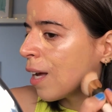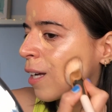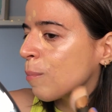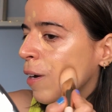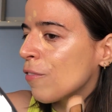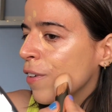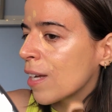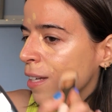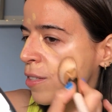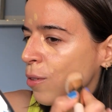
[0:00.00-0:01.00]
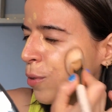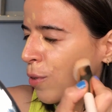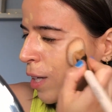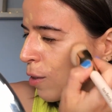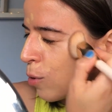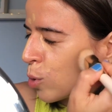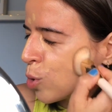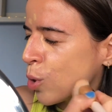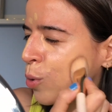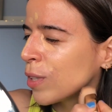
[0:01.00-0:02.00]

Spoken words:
in my face, so you can control